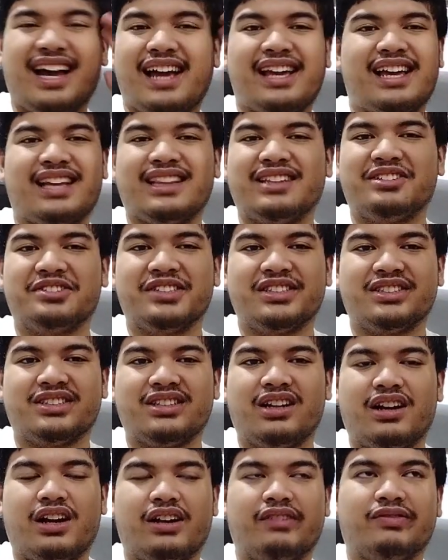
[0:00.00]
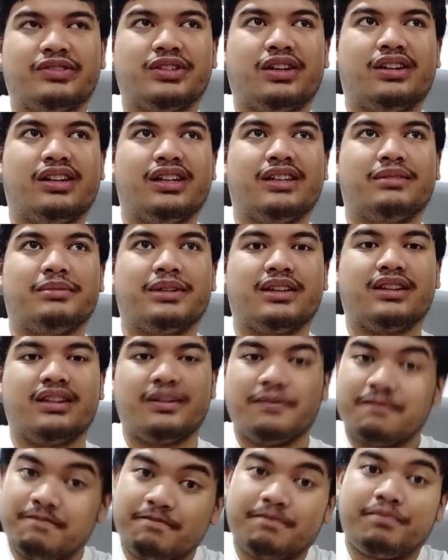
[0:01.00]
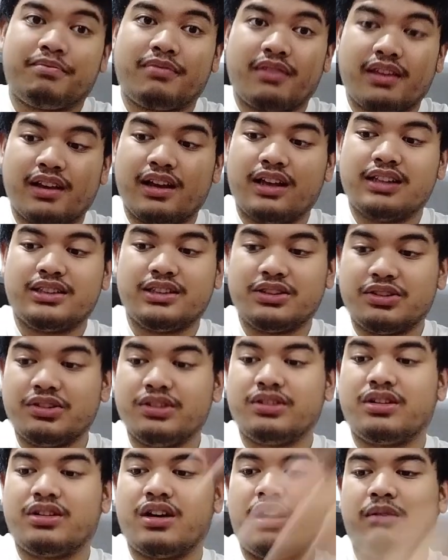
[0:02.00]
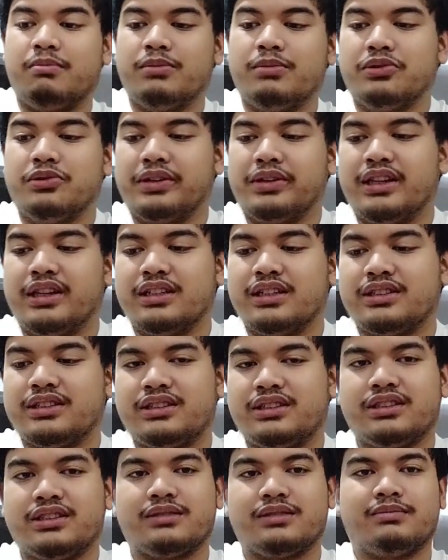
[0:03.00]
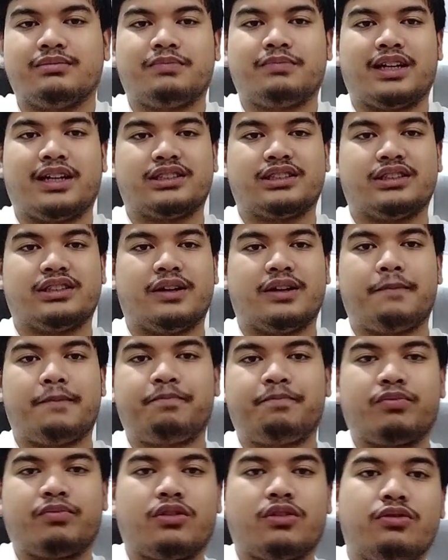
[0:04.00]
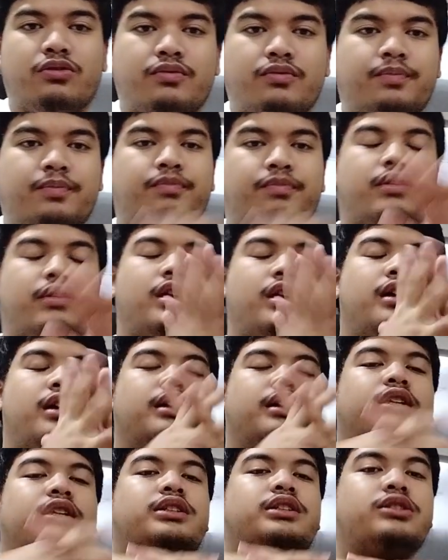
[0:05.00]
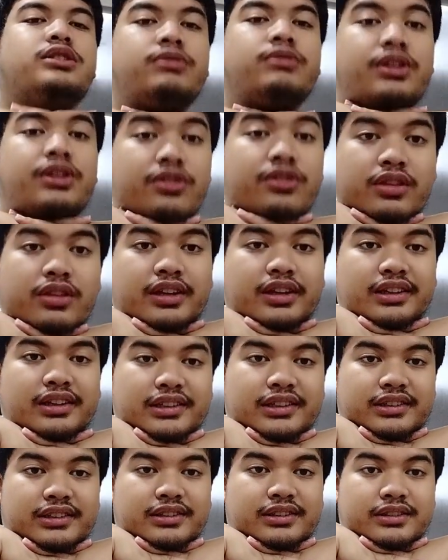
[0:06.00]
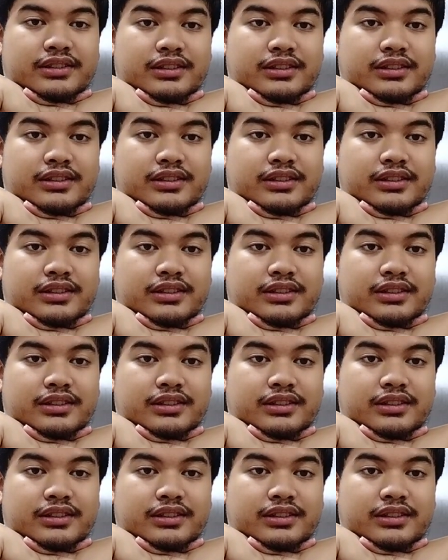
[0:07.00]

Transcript: I can drink a lot of chocolate, but it's a good combo with this uh, pasta. So what do you think?